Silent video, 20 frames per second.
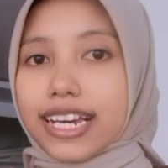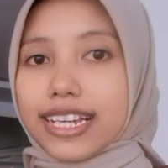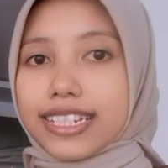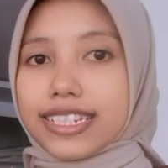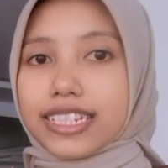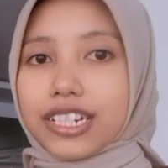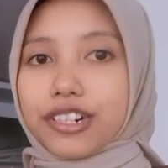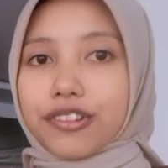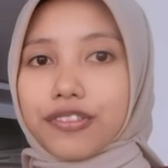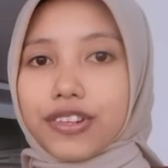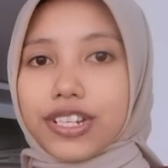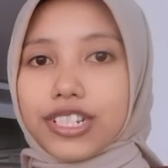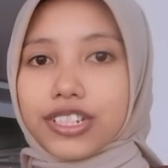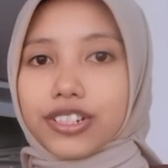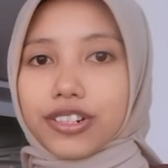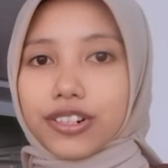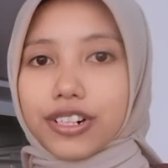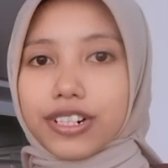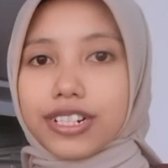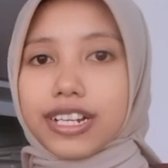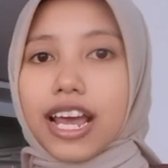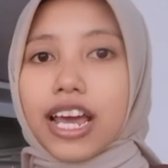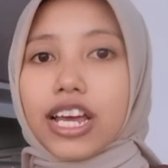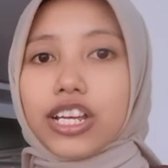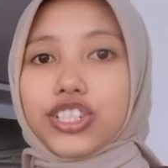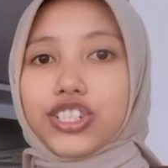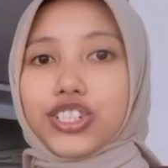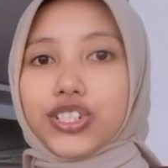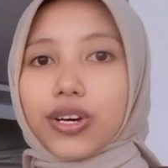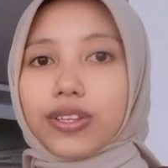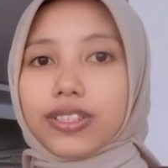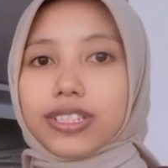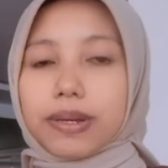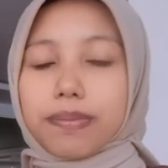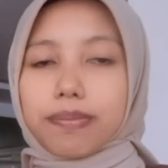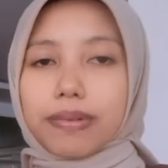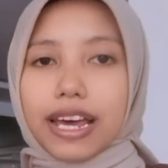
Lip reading: Jake C. Richard, John T.